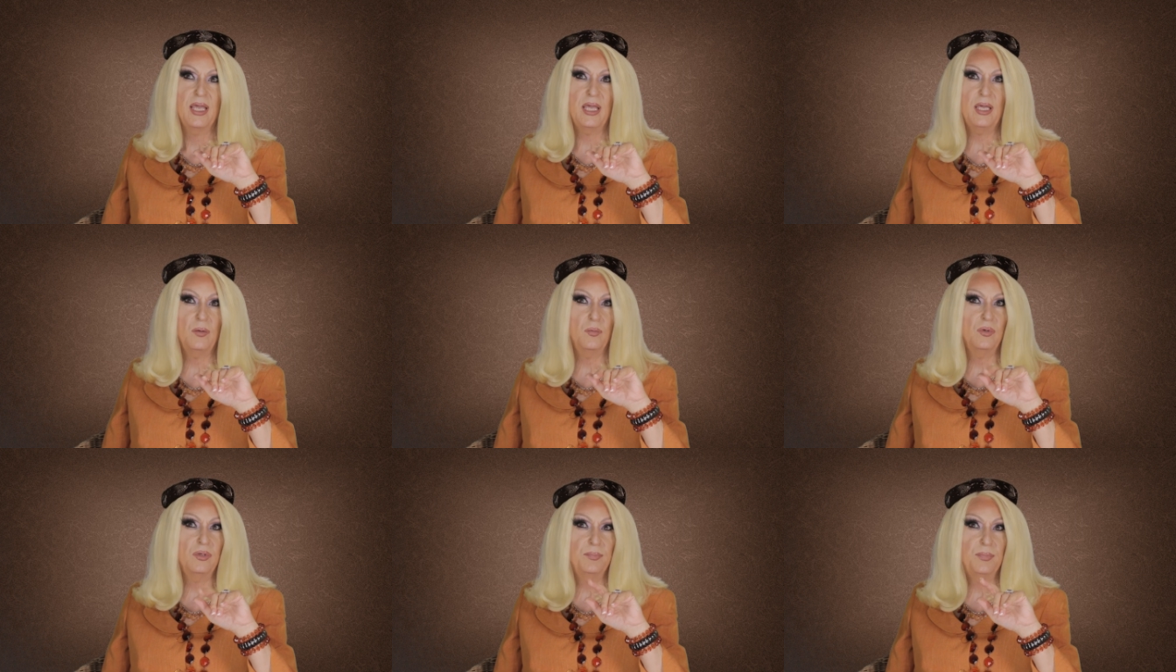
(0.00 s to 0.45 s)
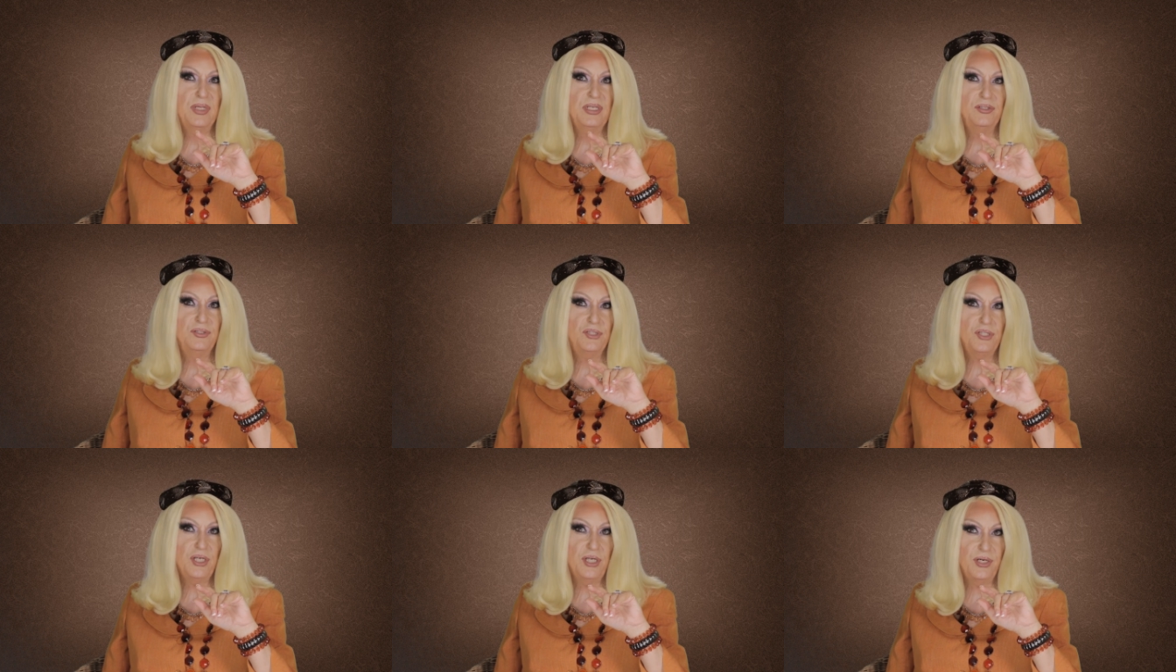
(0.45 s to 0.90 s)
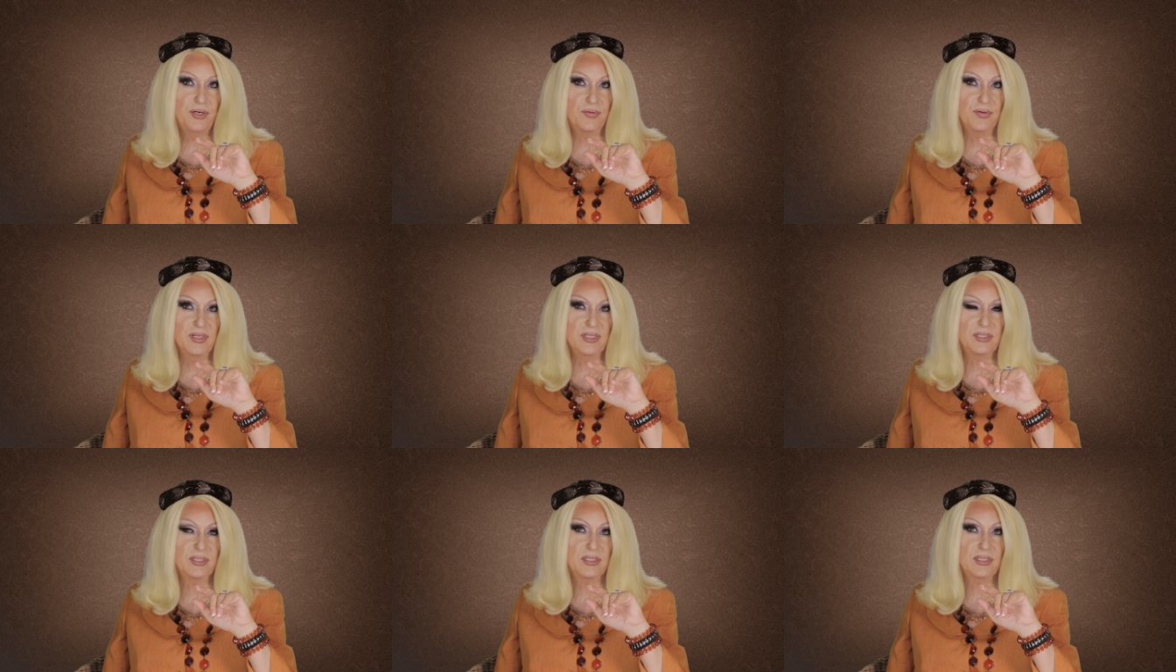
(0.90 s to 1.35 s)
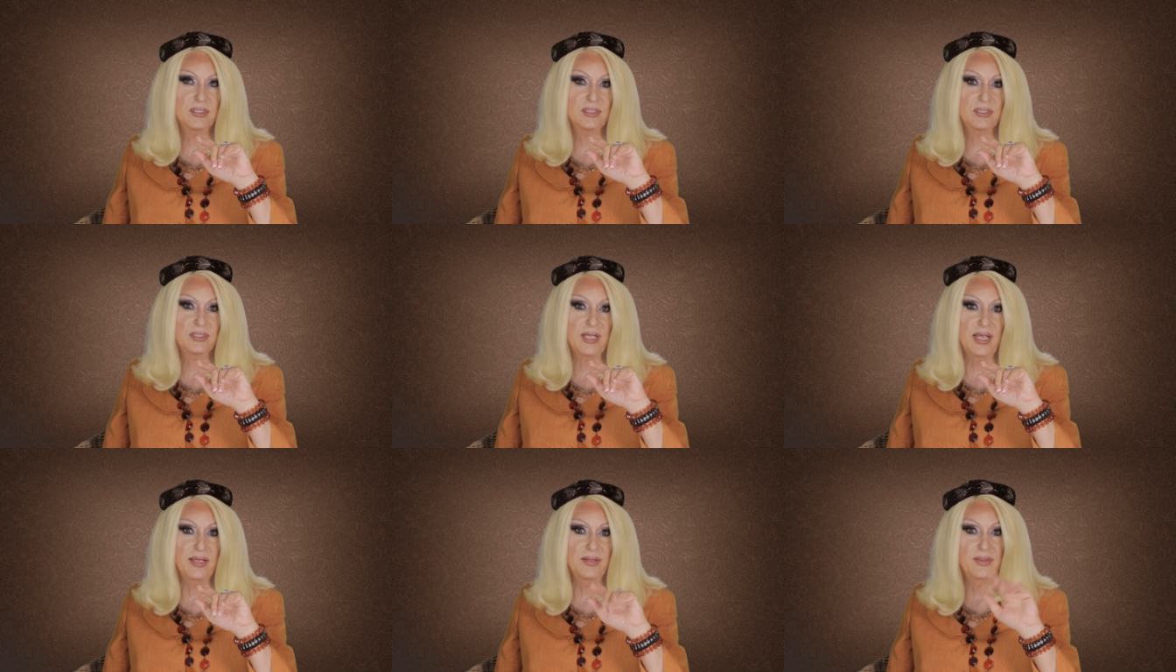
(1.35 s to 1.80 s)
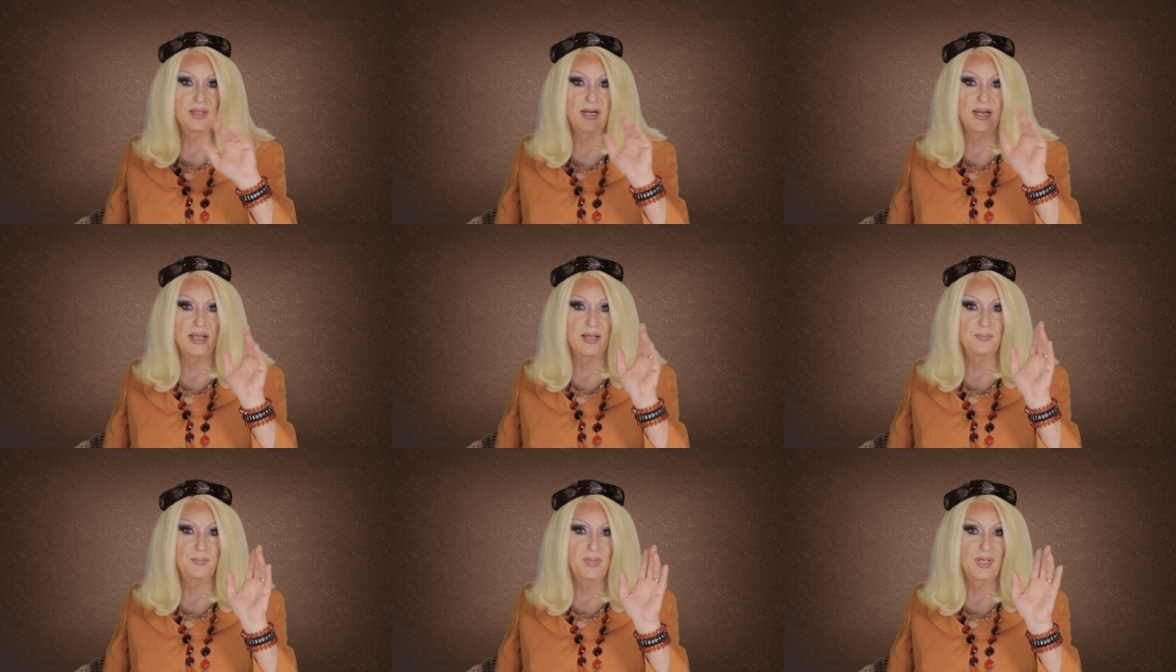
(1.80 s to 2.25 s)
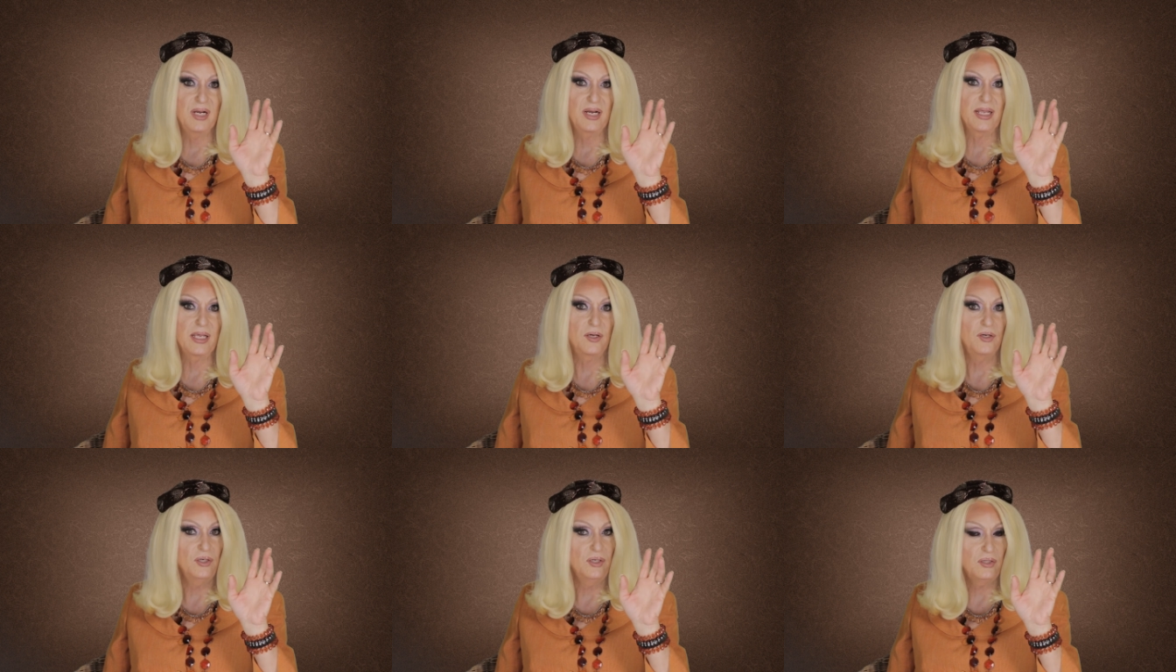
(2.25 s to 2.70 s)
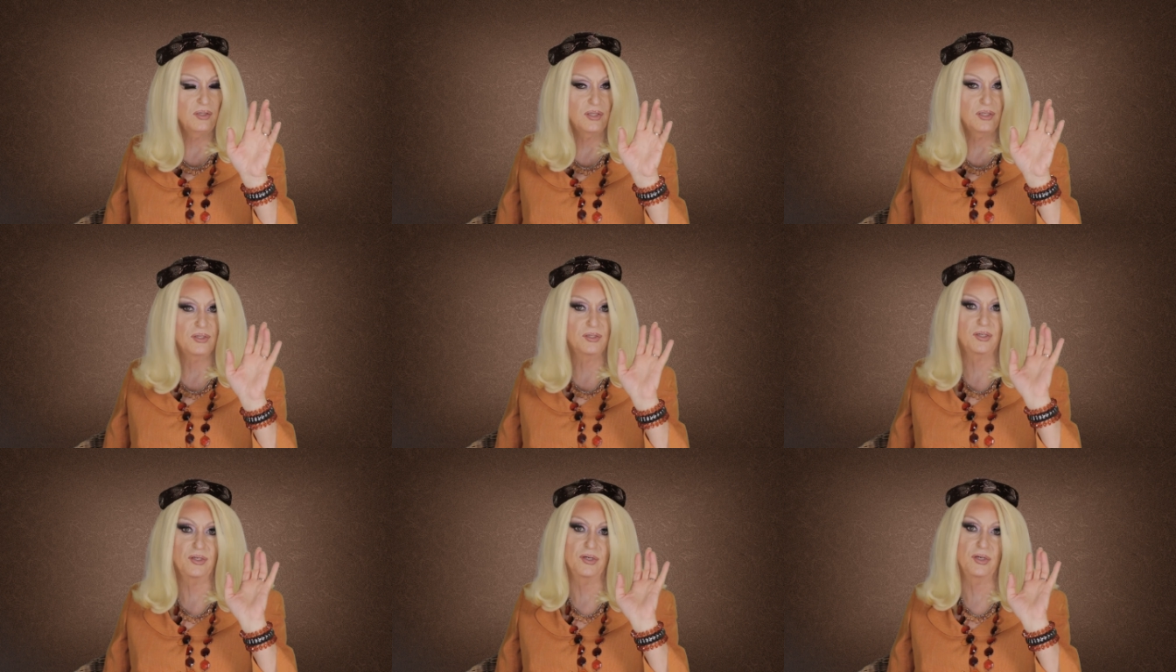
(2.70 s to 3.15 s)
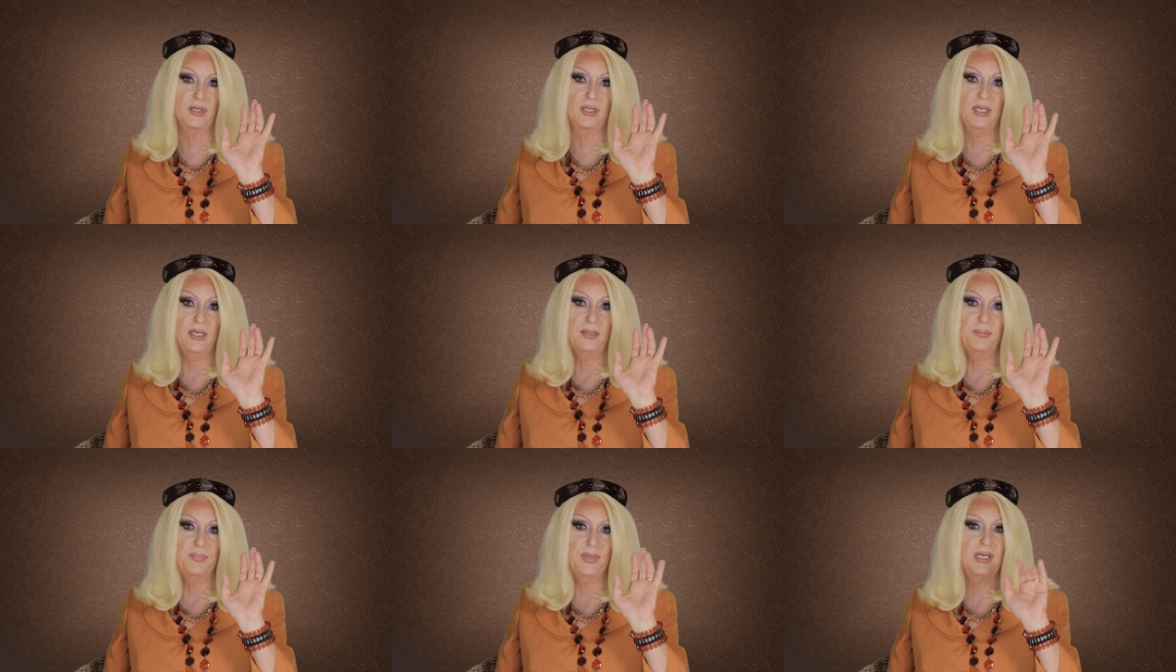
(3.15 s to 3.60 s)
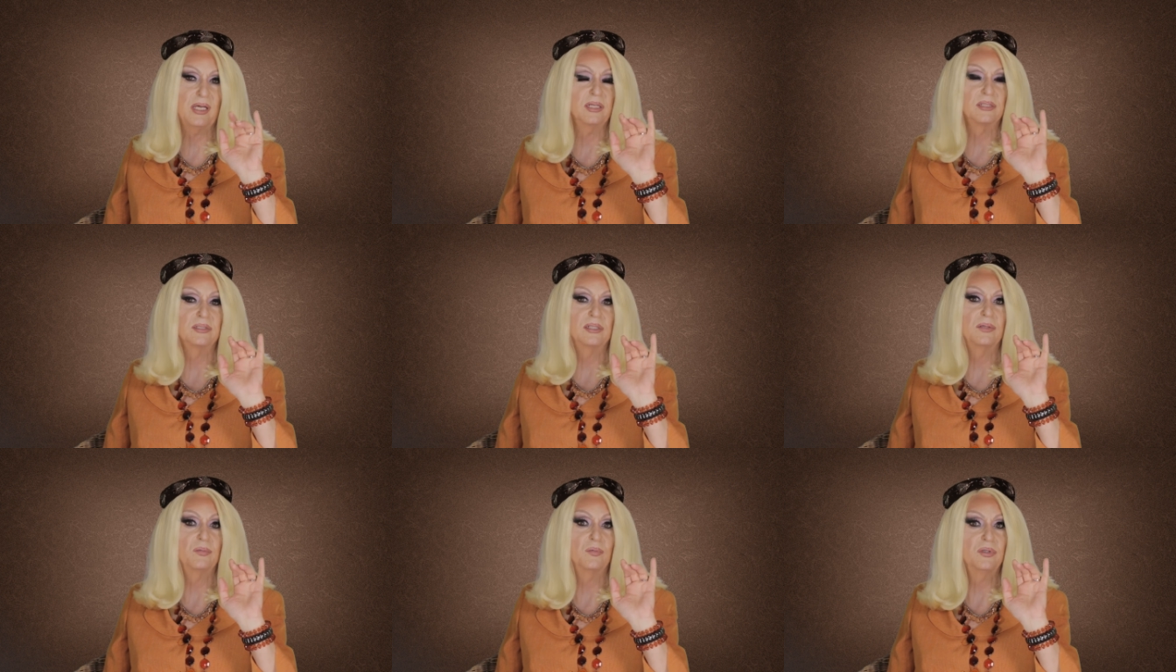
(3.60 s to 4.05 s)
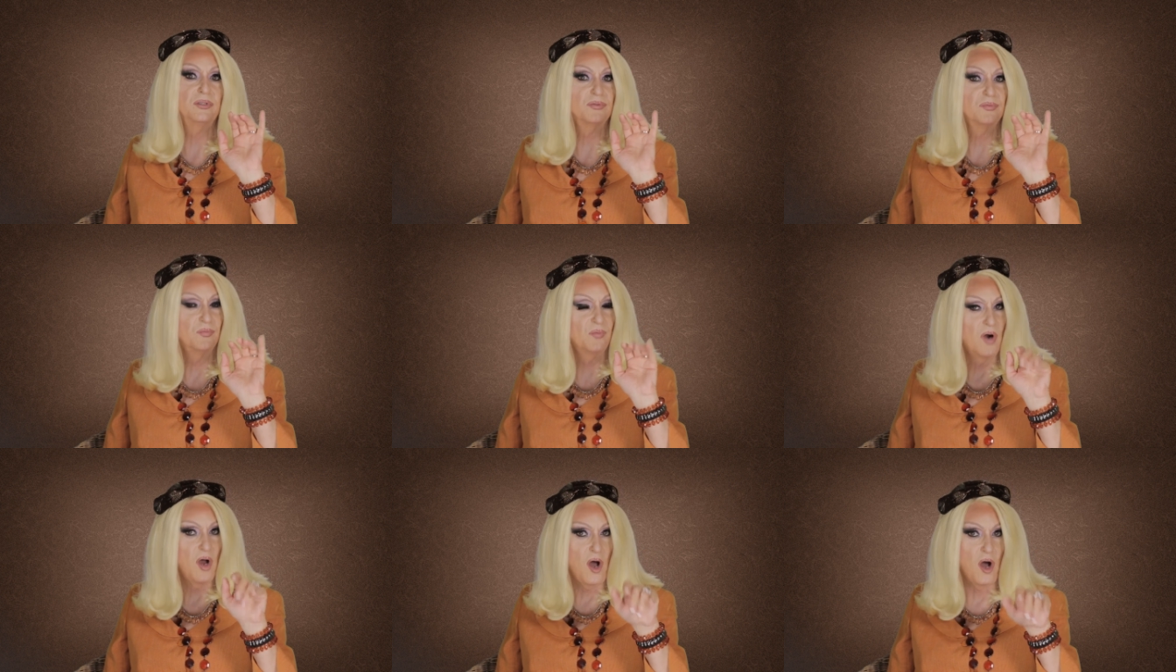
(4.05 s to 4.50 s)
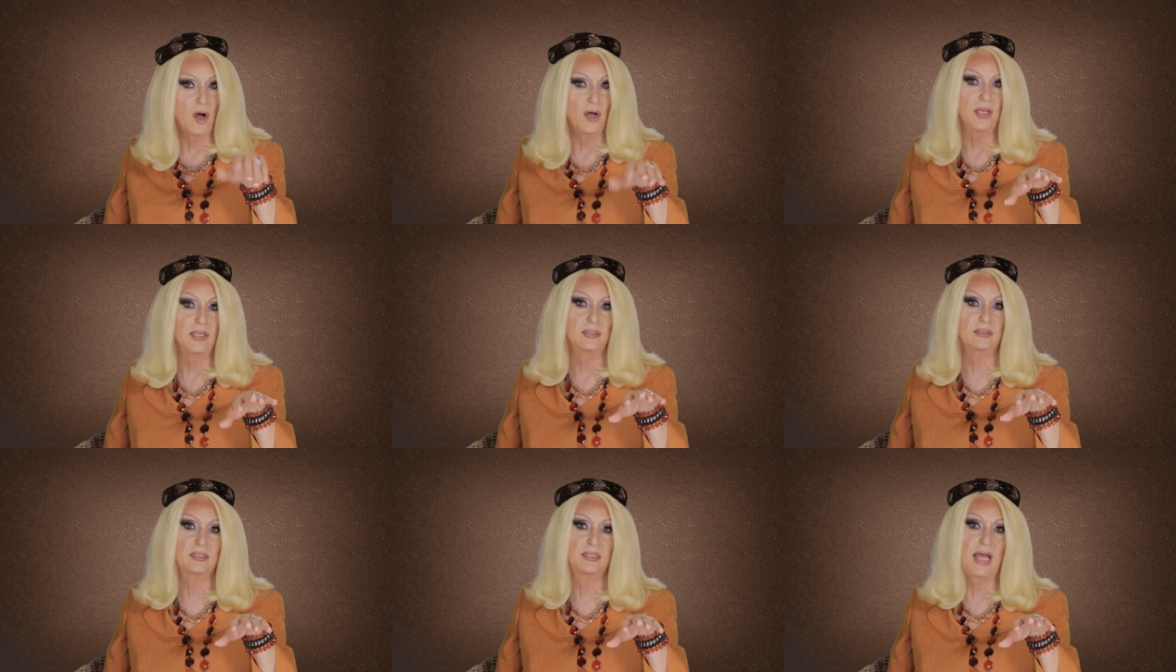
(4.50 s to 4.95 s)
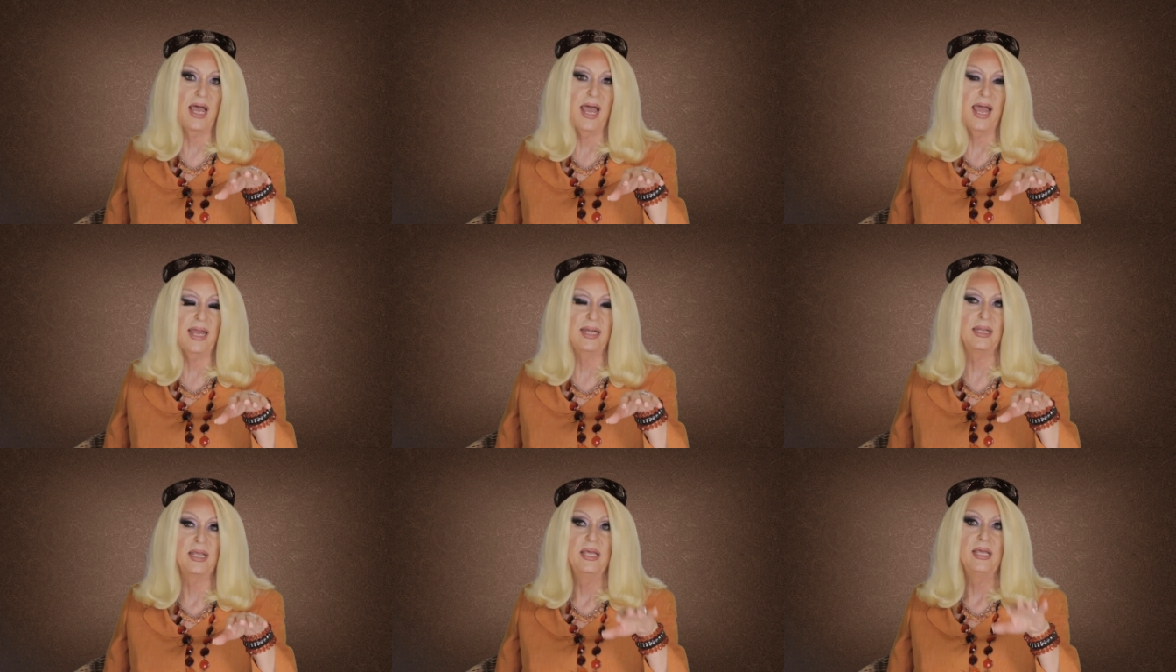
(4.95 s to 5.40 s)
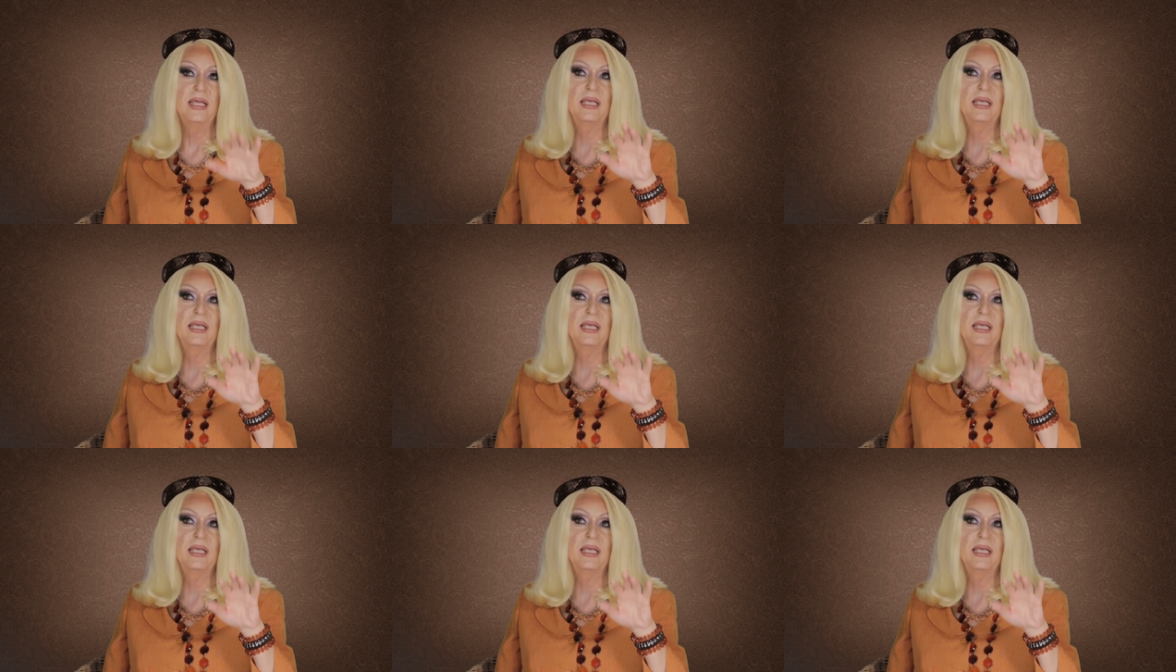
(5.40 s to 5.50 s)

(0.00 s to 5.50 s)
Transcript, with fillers: It would be generous to say that Aunt Millie cooked the turkey because it was raw inside.